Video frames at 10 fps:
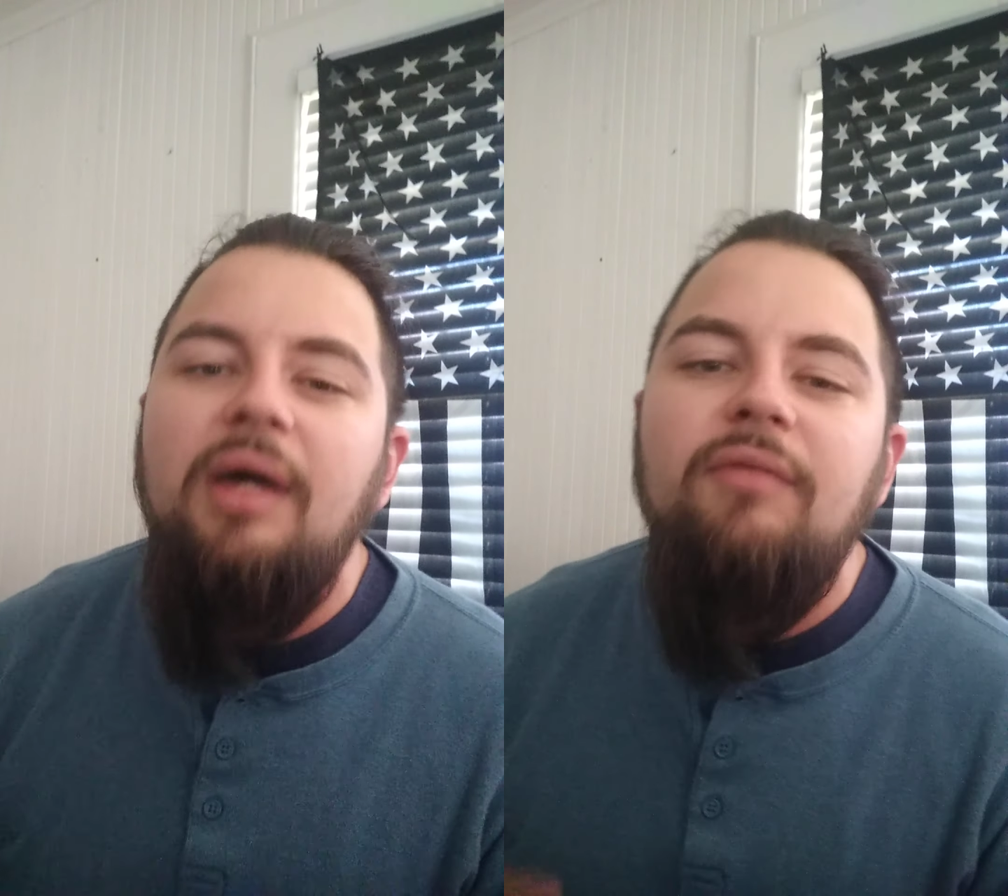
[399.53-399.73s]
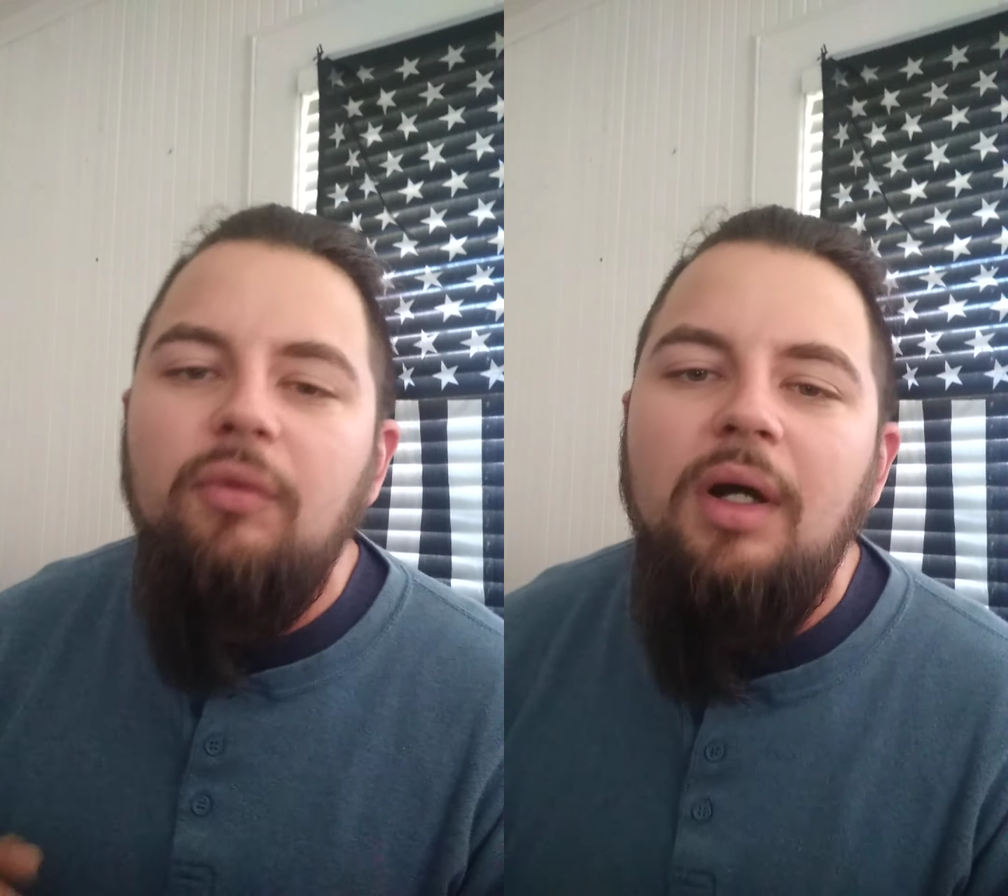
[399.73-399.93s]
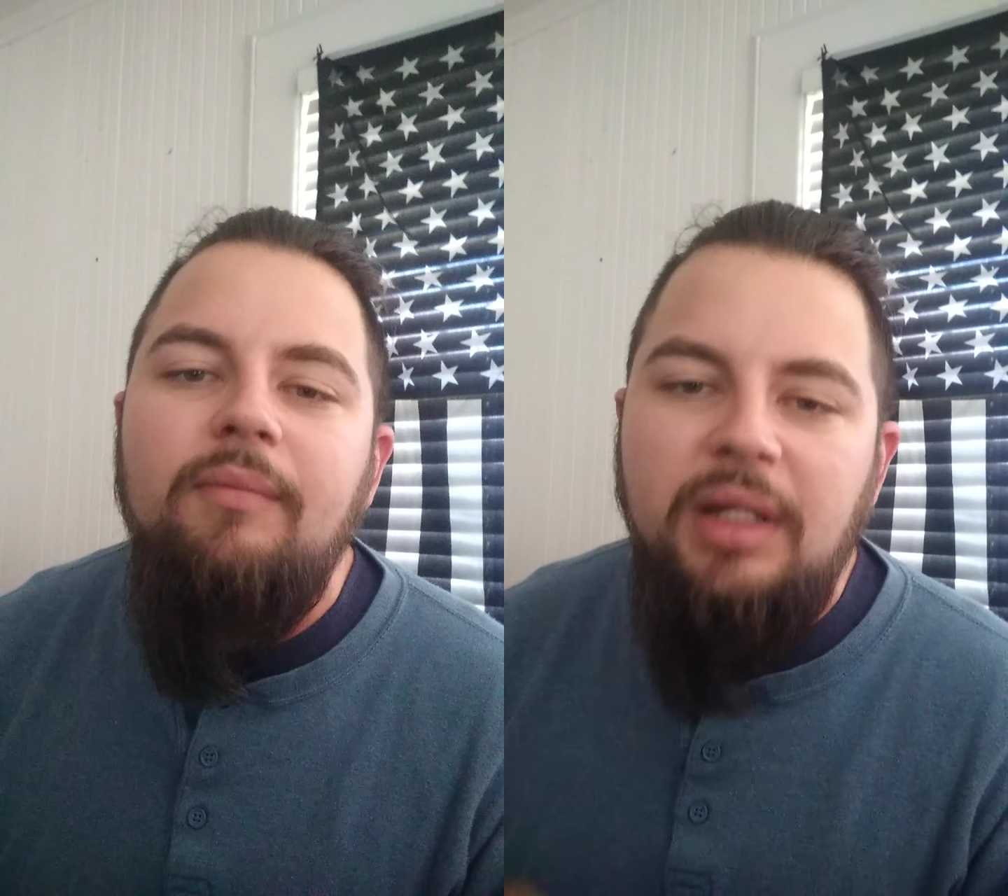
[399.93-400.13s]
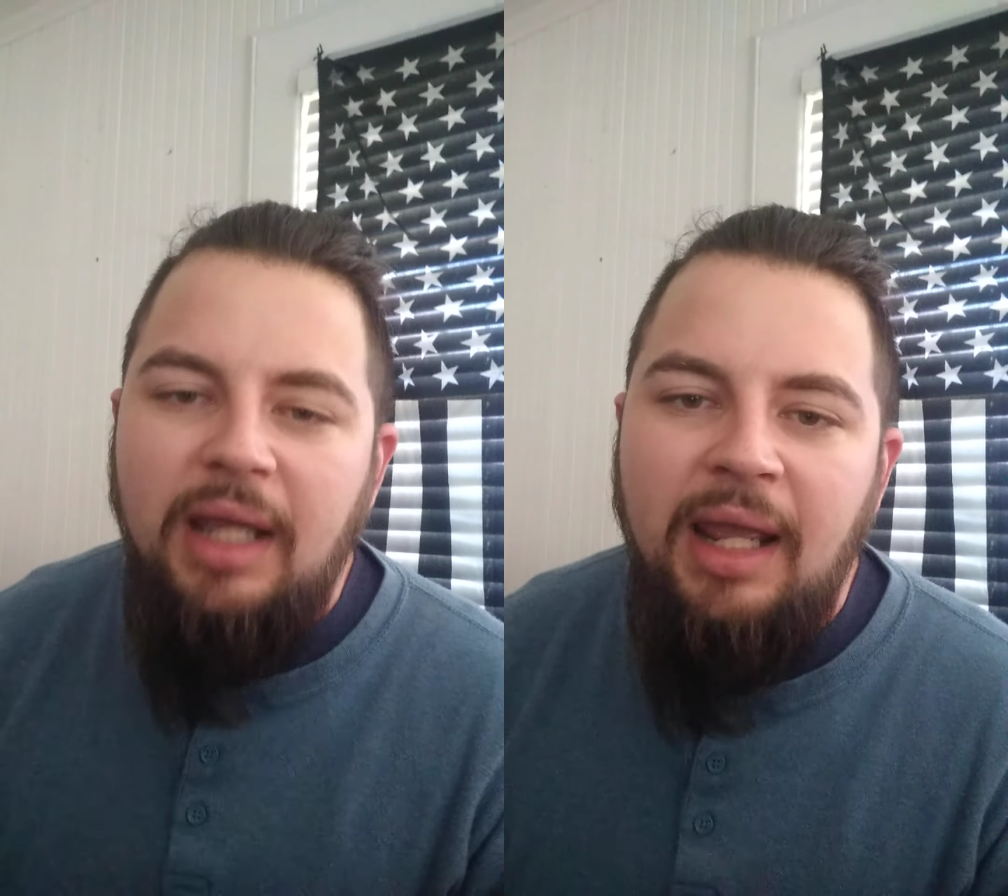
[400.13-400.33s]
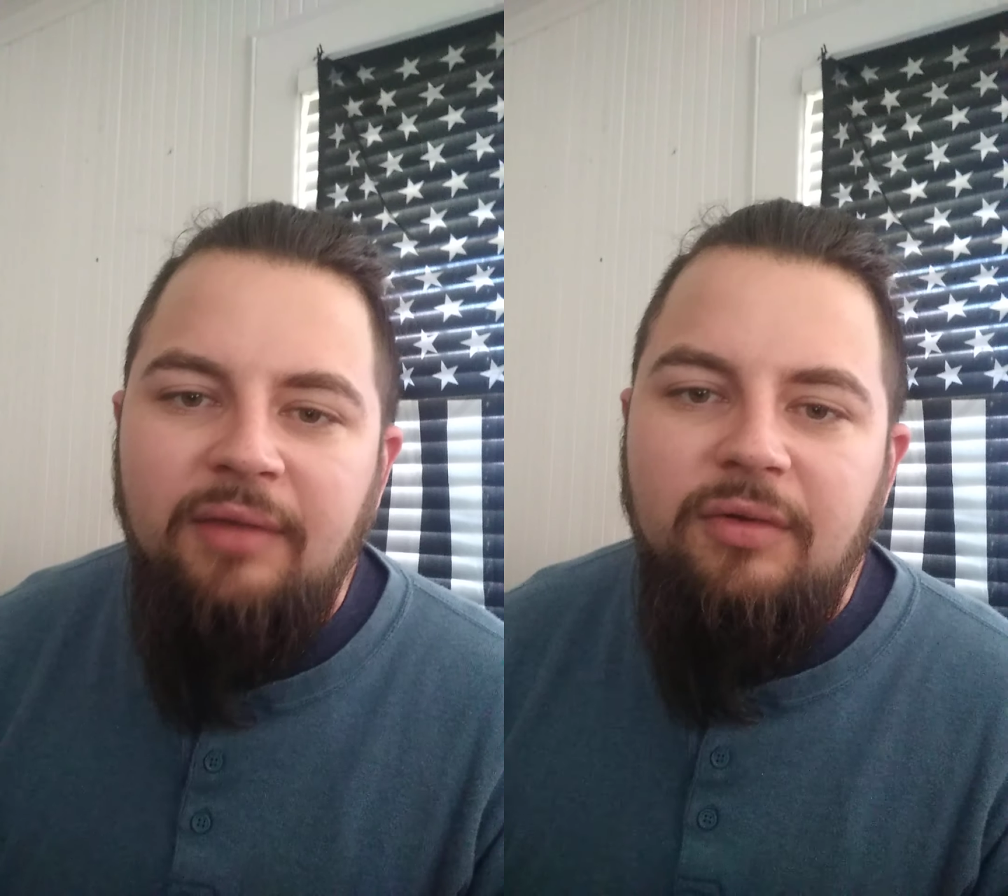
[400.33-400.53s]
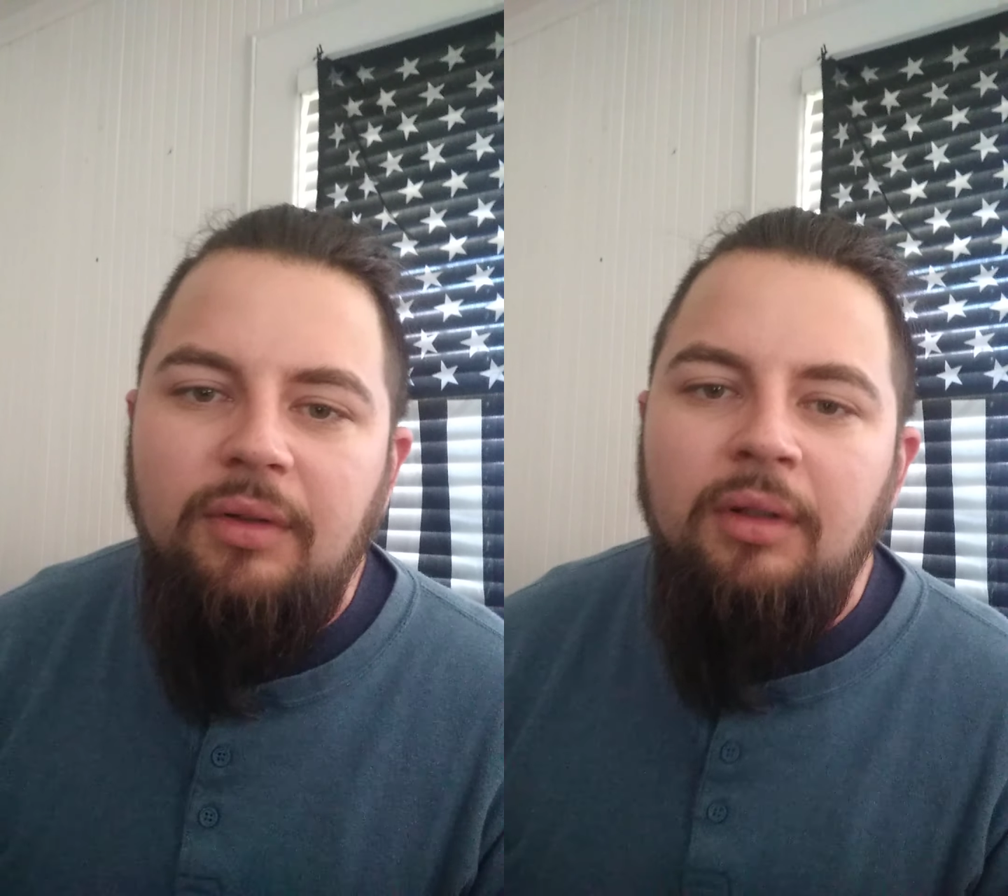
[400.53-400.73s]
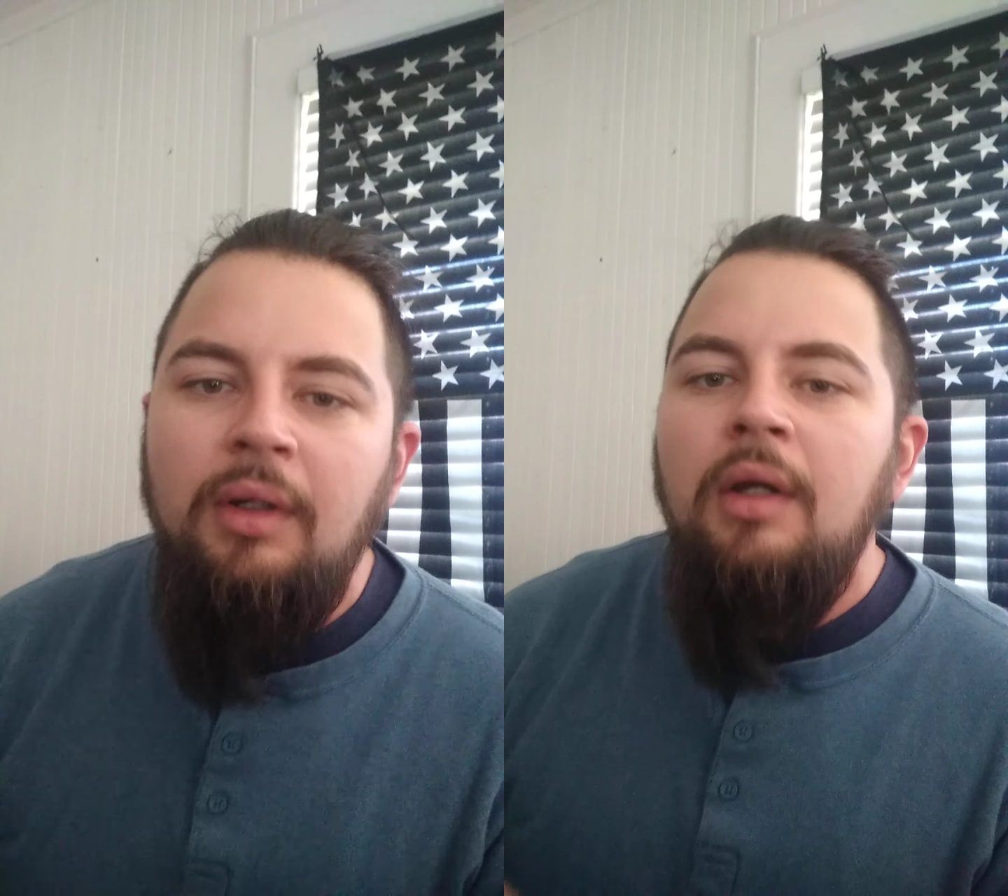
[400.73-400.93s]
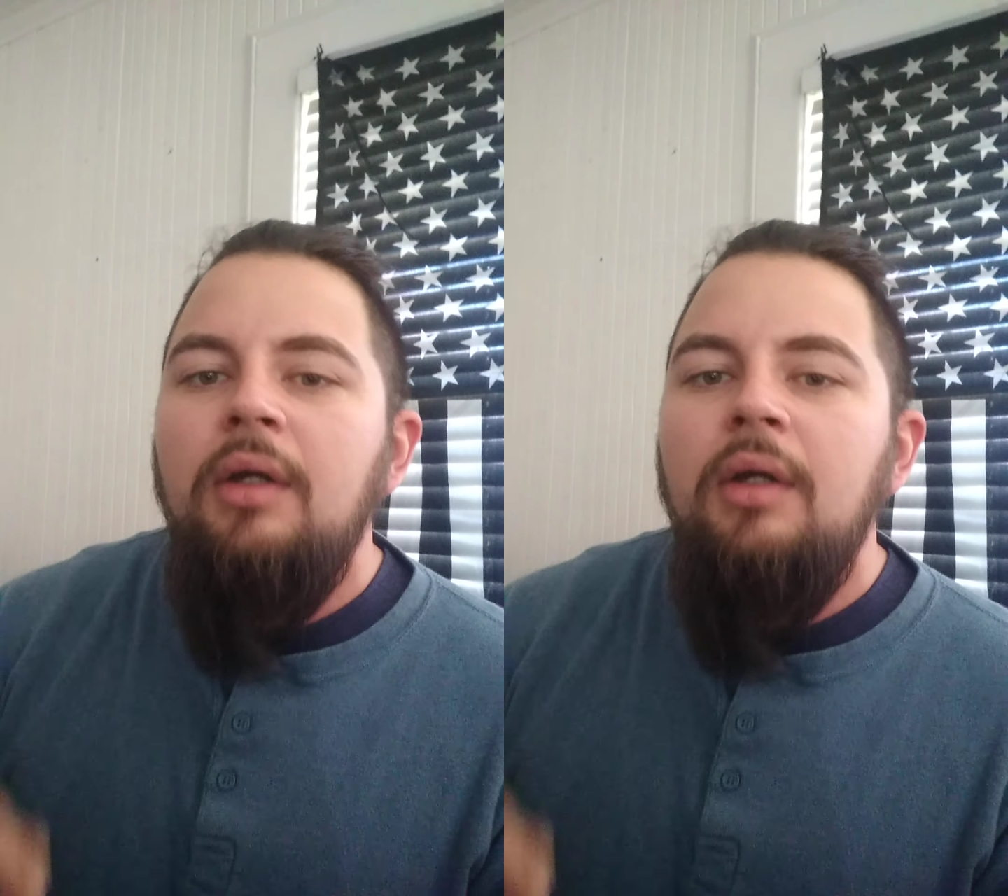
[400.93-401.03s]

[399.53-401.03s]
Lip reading: ever want me to answer,